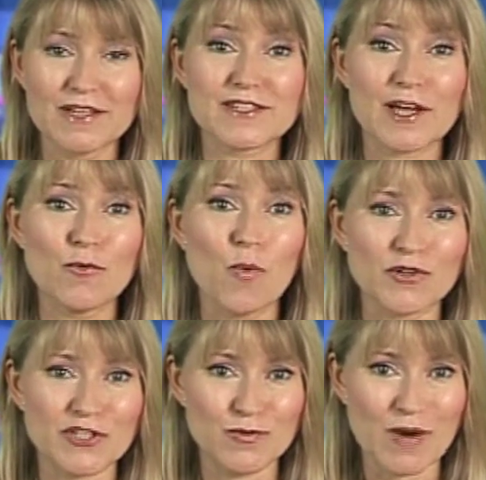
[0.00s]
So
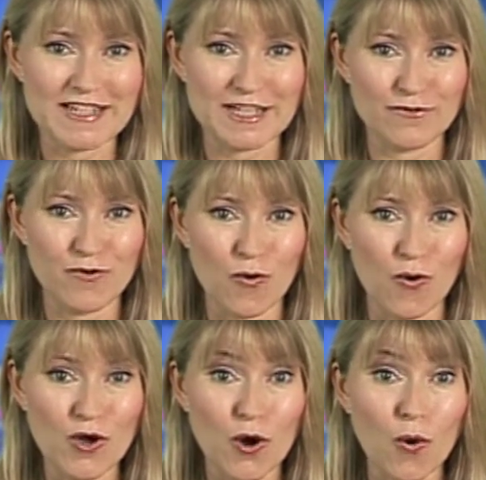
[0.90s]
what are you waiting for?
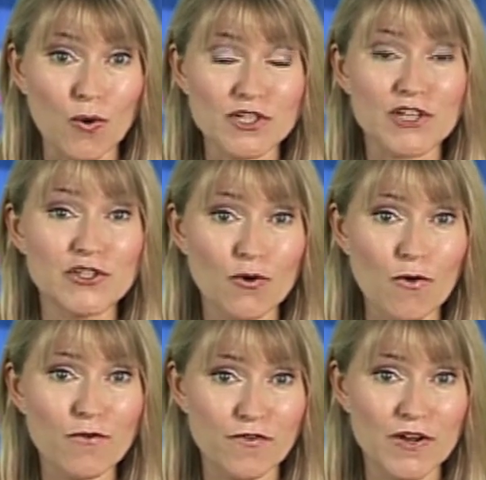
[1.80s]
Order
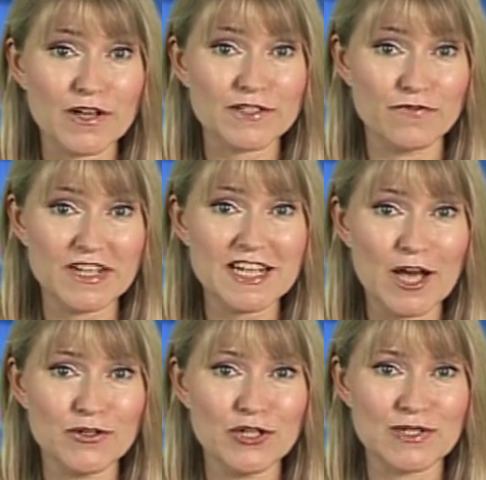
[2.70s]
your first
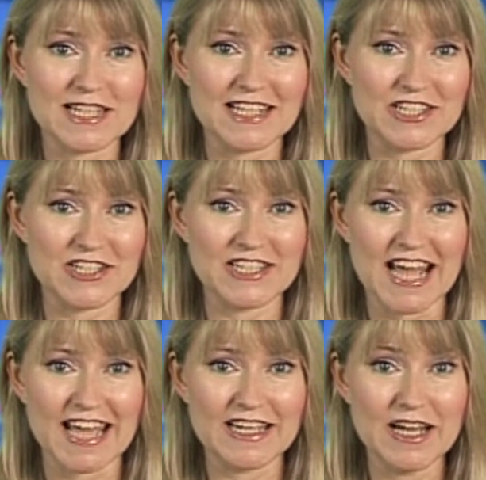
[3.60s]
video newsletter
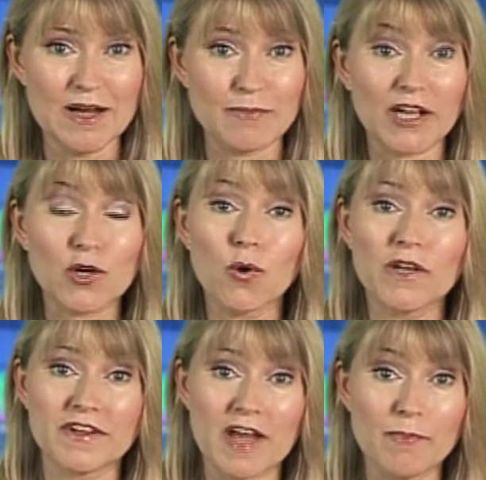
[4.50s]
today by
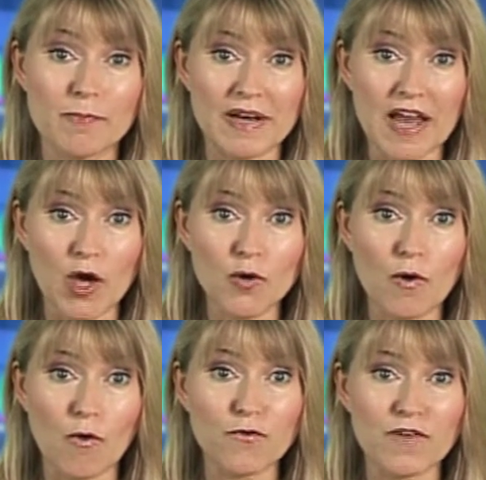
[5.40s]
calling the number below
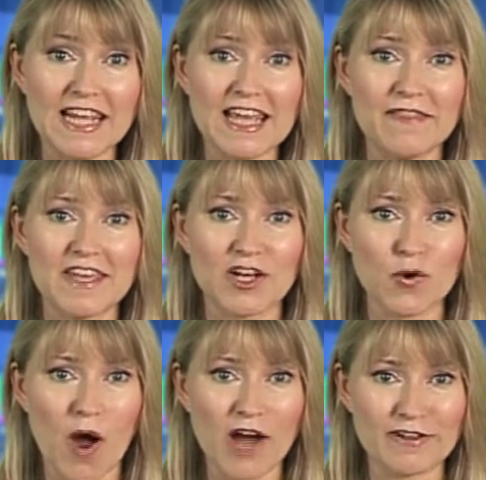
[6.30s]
or filling in the
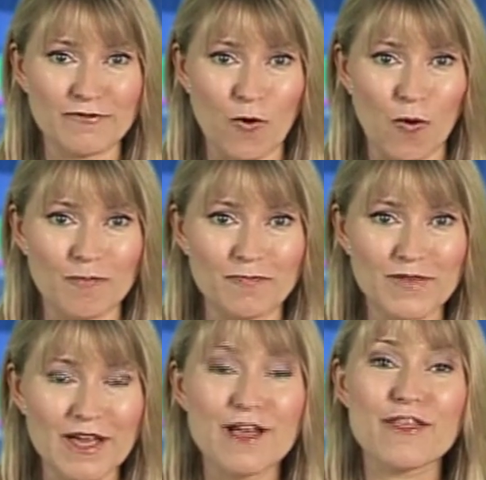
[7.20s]
inquiry form.
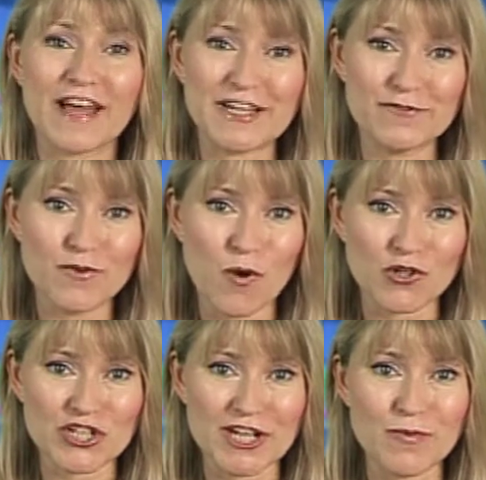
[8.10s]
Thank you for
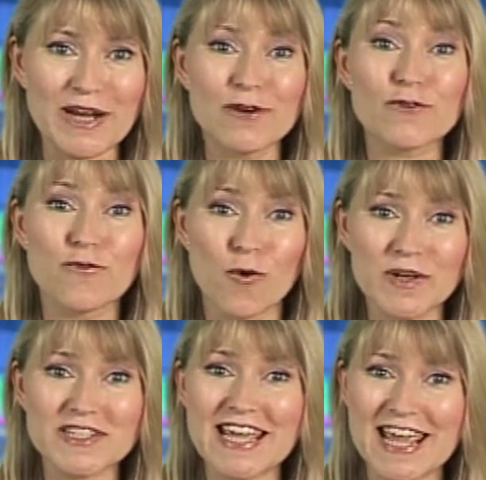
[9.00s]
watching. We look
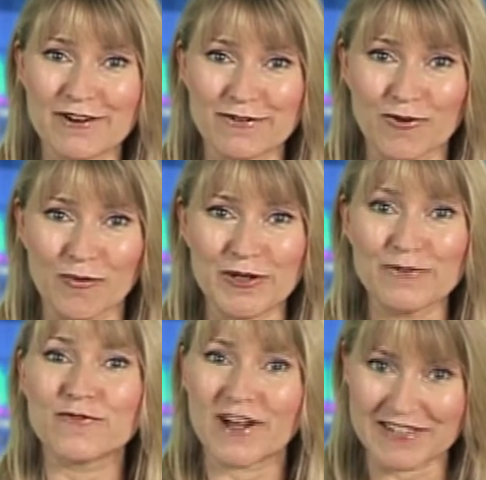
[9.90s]
forward to hearing from you
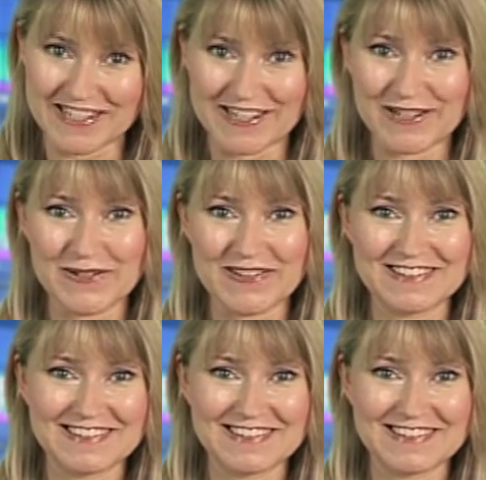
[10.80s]
very soon.